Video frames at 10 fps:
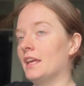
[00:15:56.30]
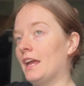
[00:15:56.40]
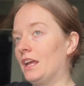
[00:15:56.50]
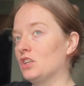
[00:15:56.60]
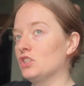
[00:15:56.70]

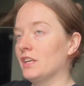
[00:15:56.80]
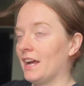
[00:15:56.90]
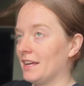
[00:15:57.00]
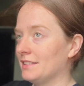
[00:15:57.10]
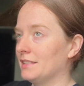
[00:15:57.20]
and she
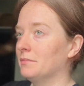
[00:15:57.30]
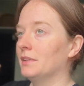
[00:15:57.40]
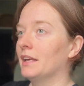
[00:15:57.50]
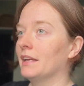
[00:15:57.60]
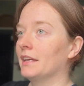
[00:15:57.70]
has some
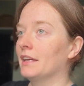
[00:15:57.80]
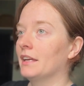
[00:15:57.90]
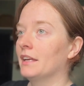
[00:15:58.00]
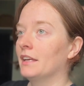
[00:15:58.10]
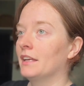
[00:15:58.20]
like
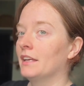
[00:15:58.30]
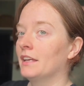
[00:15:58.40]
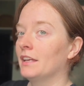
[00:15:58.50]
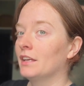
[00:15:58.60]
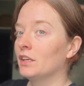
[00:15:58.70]

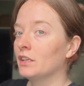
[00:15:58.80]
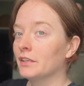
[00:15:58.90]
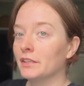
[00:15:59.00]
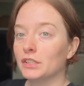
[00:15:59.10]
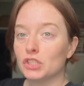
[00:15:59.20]

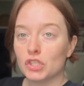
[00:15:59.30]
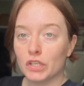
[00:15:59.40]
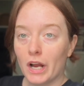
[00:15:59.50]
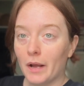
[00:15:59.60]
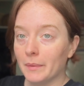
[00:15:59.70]

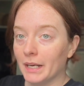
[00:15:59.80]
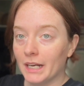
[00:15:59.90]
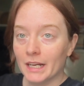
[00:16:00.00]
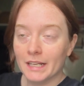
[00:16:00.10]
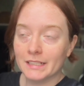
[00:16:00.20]

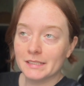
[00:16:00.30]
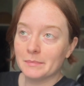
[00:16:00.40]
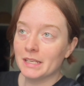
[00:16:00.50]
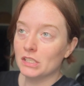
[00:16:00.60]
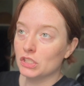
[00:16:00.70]
trauma and some
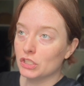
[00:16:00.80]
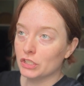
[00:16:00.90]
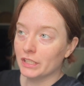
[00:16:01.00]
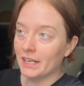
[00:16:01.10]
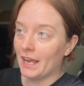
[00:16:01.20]

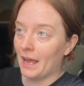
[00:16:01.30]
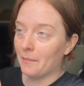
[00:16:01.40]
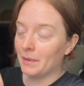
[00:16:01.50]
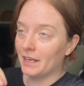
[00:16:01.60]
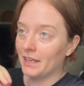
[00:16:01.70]
history
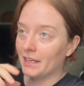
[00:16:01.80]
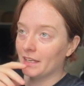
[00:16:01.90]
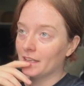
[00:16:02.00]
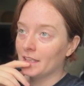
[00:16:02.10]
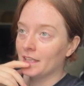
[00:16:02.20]

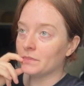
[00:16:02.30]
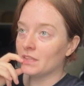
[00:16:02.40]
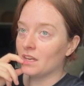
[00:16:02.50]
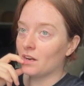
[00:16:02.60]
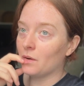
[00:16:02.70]
happening.
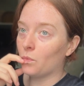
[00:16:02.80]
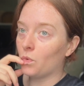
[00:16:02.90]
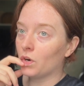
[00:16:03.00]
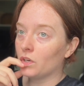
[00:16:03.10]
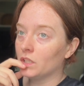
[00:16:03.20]
Their
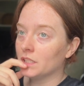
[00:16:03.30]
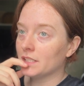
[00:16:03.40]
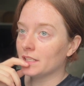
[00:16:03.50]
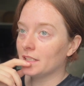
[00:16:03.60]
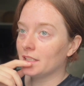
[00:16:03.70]
world
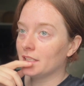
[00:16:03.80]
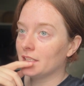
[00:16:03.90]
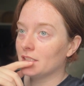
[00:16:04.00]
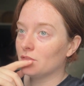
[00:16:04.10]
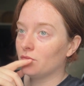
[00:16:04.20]

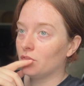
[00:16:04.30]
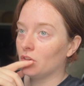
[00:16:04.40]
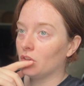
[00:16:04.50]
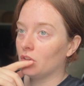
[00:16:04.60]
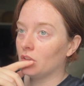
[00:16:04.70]
is
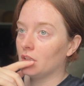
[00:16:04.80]
full